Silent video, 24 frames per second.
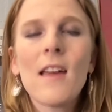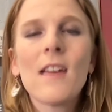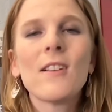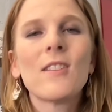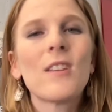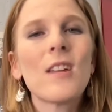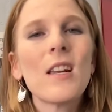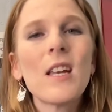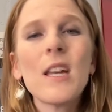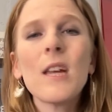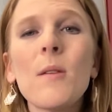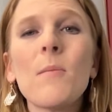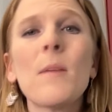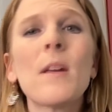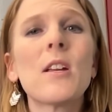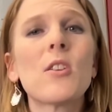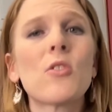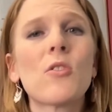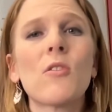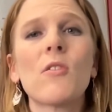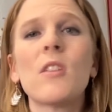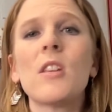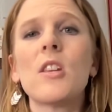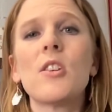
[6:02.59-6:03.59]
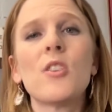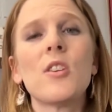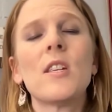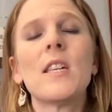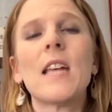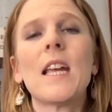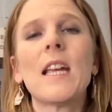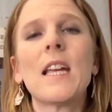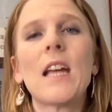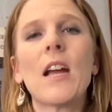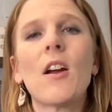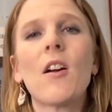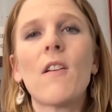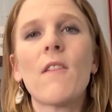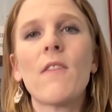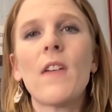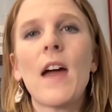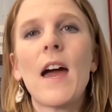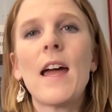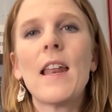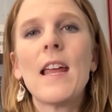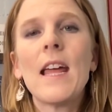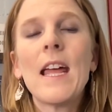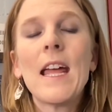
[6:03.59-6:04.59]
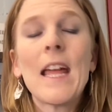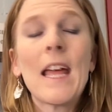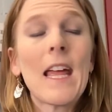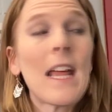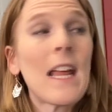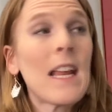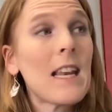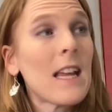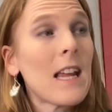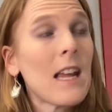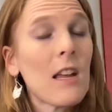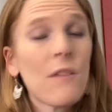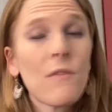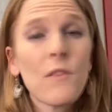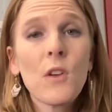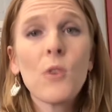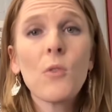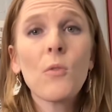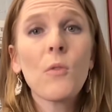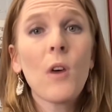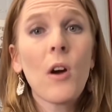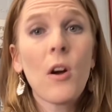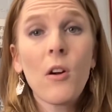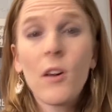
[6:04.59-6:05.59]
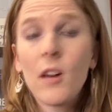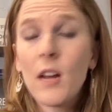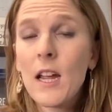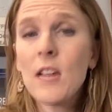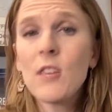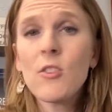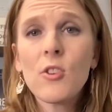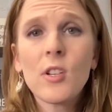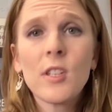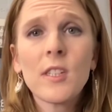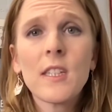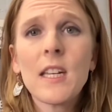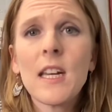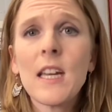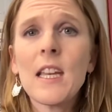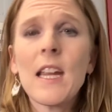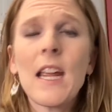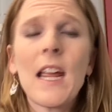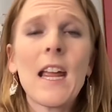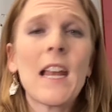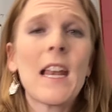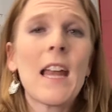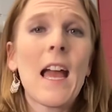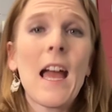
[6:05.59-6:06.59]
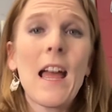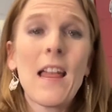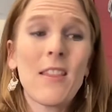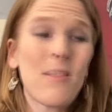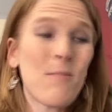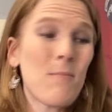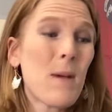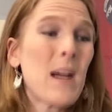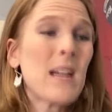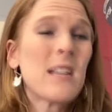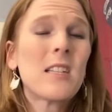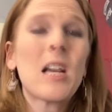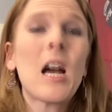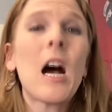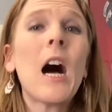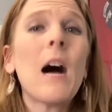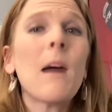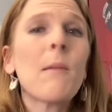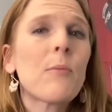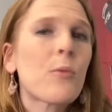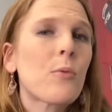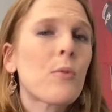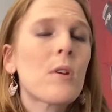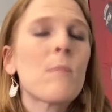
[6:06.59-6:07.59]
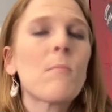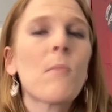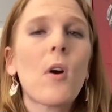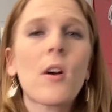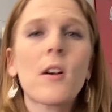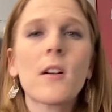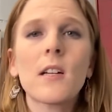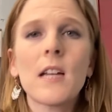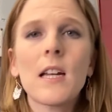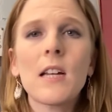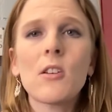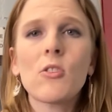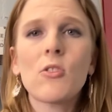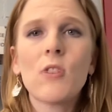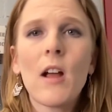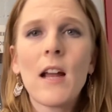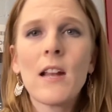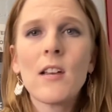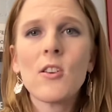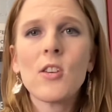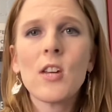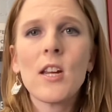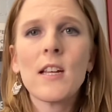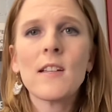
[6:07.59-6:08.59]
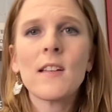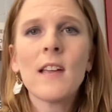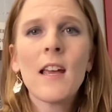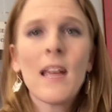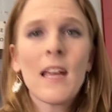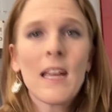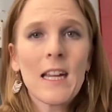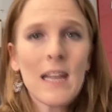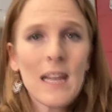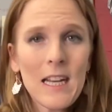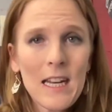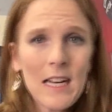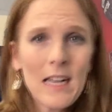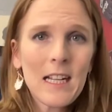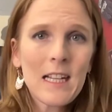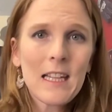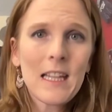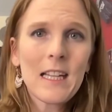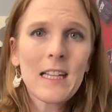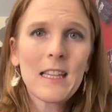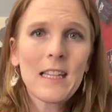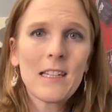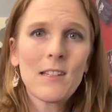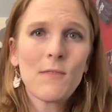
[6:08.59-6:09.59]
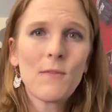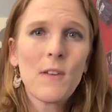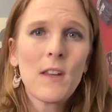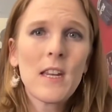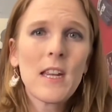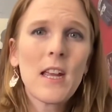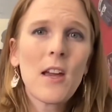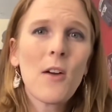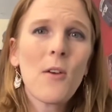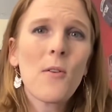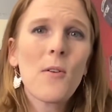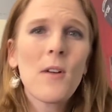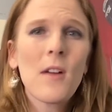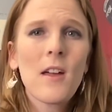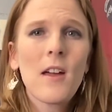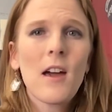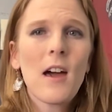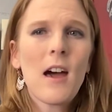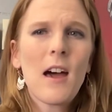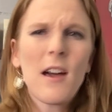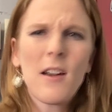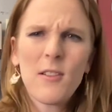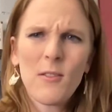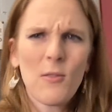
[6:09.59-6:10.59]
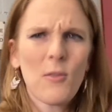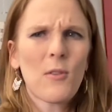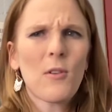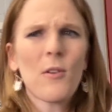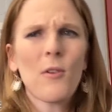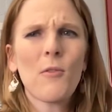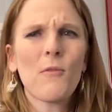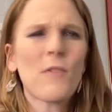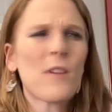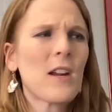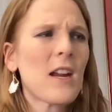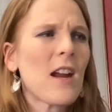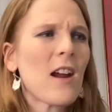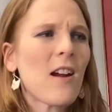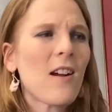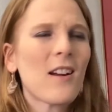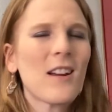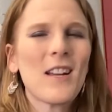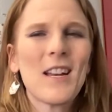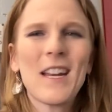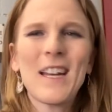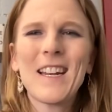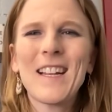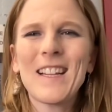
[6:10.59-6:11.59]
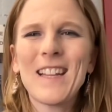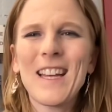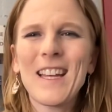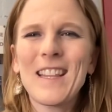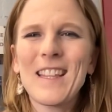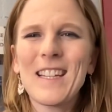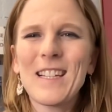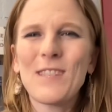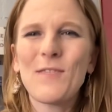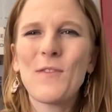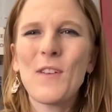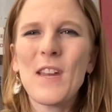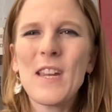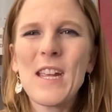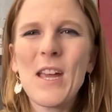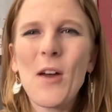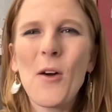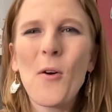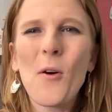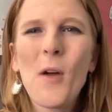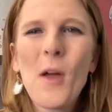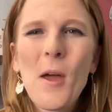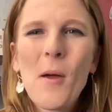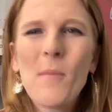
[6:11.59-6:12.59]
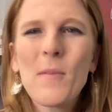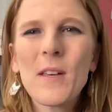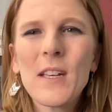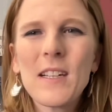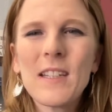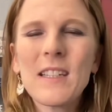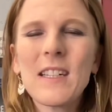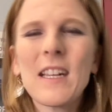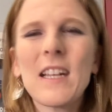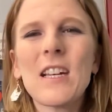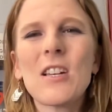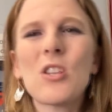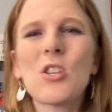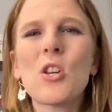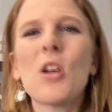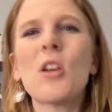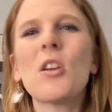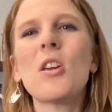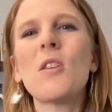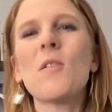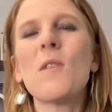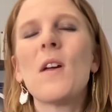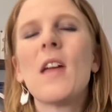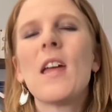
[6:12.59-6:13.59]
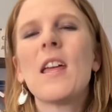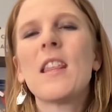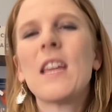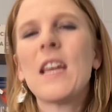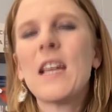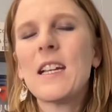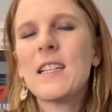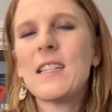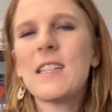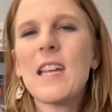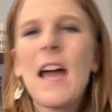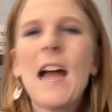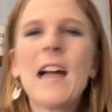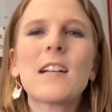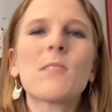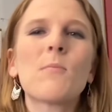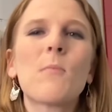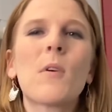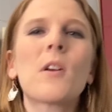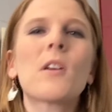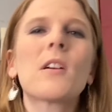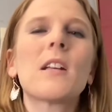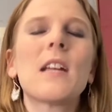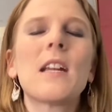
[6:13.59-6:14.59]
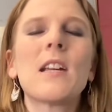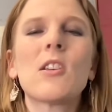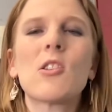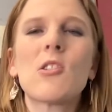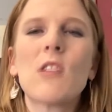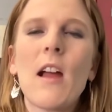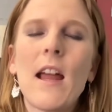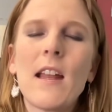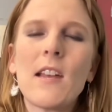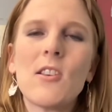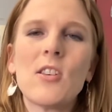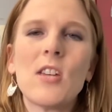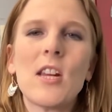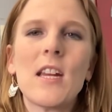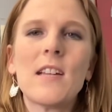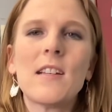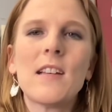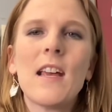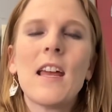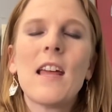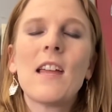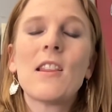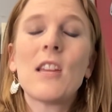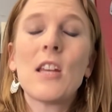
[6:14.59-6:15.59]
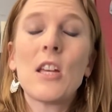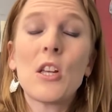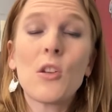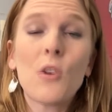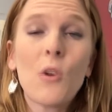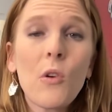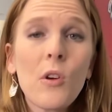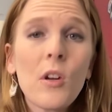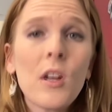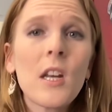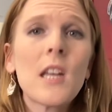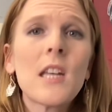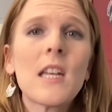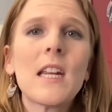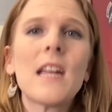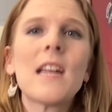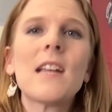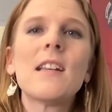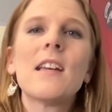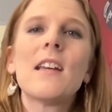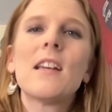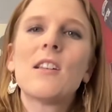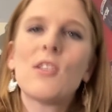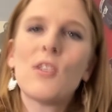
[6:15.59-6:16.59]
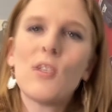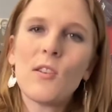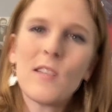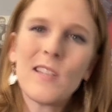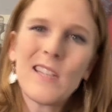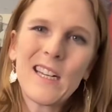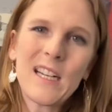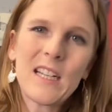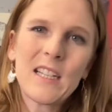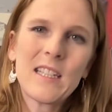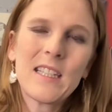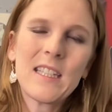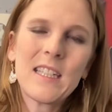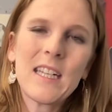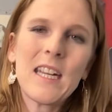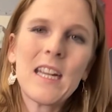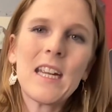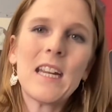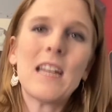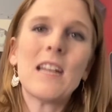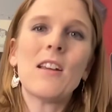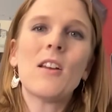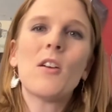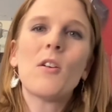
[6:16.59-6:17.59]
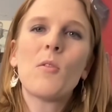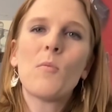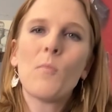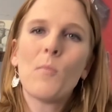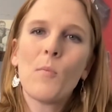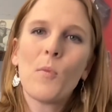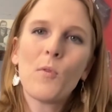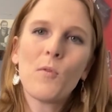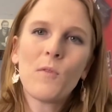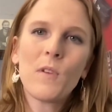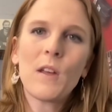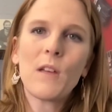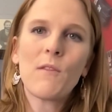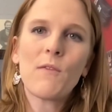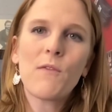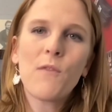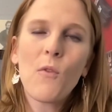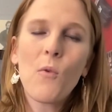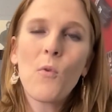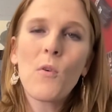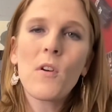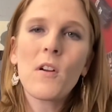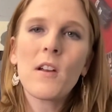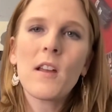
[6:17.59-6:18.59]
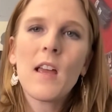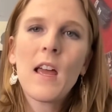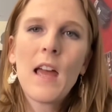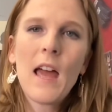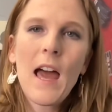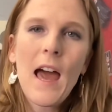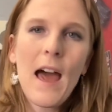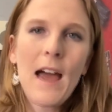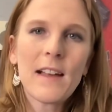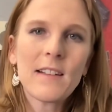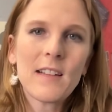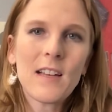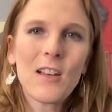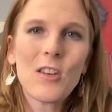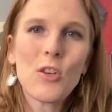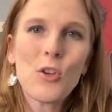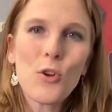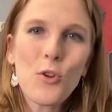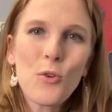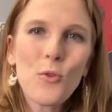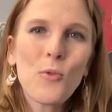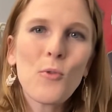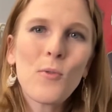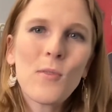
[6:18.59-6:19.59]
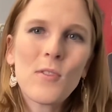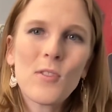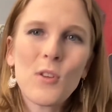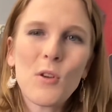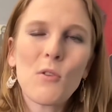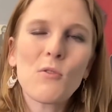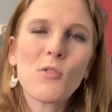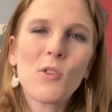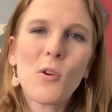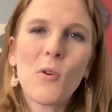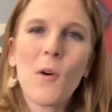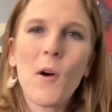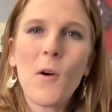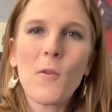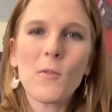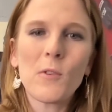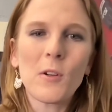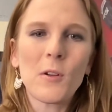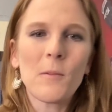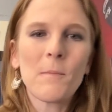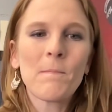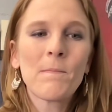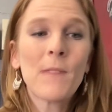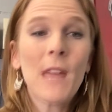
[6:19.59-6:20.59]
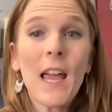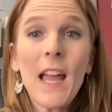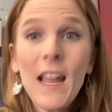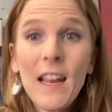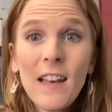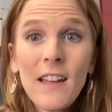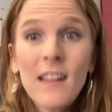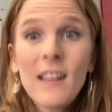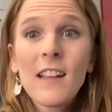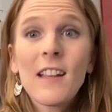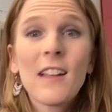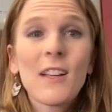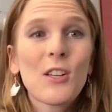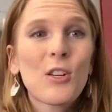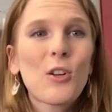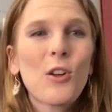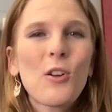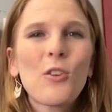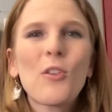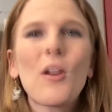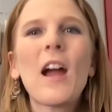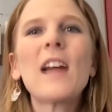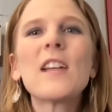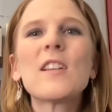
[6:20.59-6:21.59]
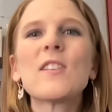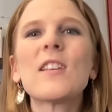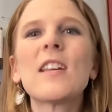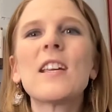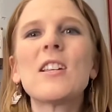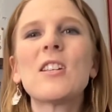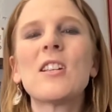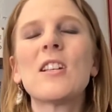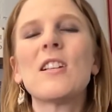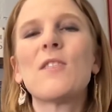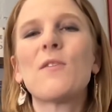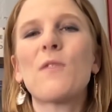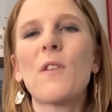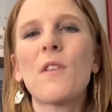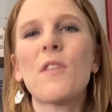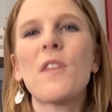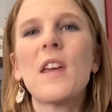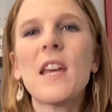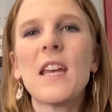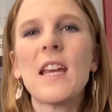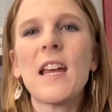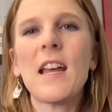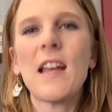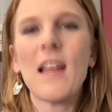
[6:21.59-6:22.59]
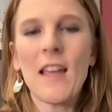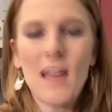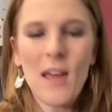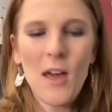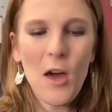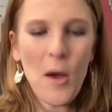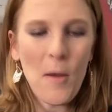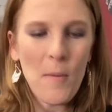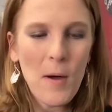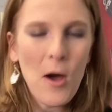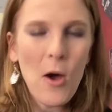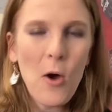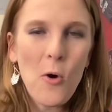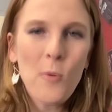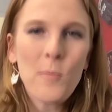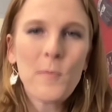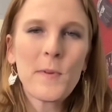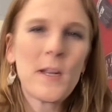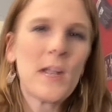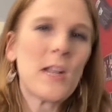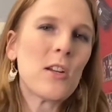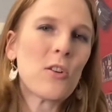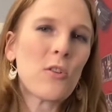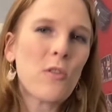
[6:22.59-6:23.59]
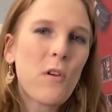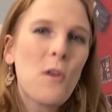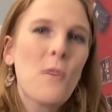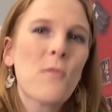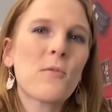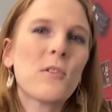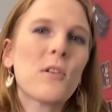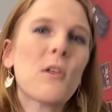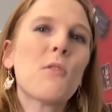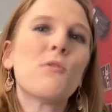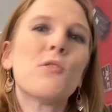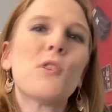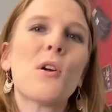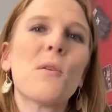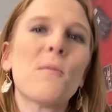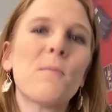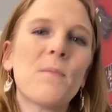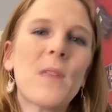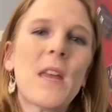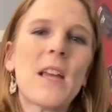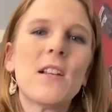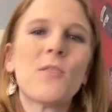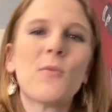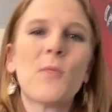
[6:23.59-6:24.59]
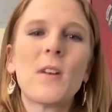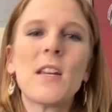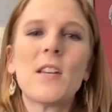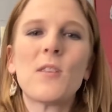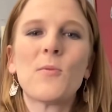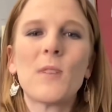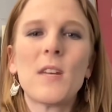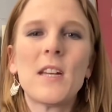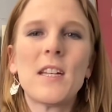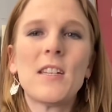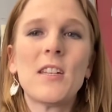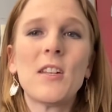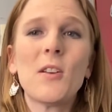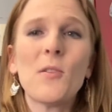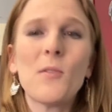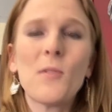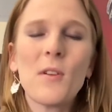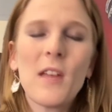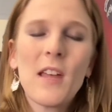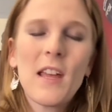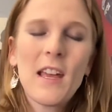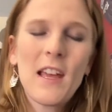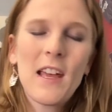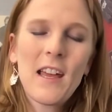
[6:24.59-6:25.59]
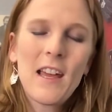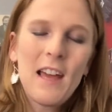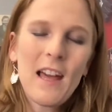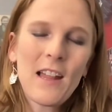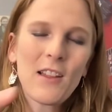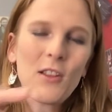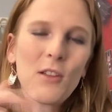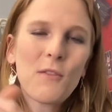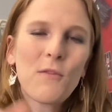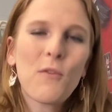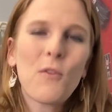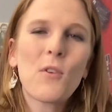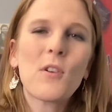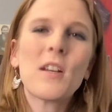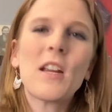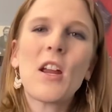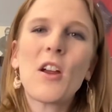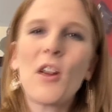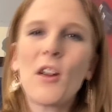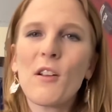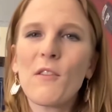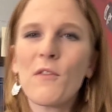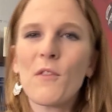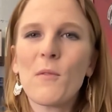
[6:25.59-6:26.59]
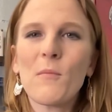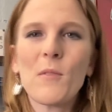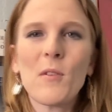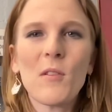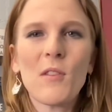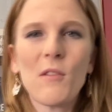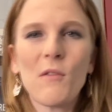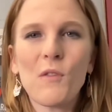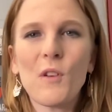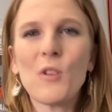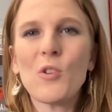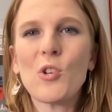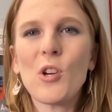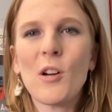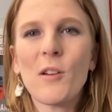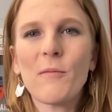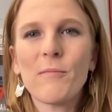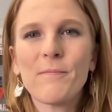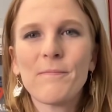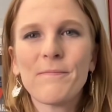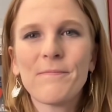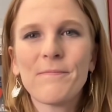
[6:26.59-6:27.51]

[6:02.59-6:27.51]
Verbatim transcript: So you make sure that you take care of that. And if you are interested in my top three marketing strategies, you need to click this video uh, or over here. You need to click this video because it's going to show you the exact marketing strategies that you're going to need to succeed moving forward as a new dojo owner. And congratulations for thinking about opening your own dojo in 2022. I look forward to hearing from you in the future.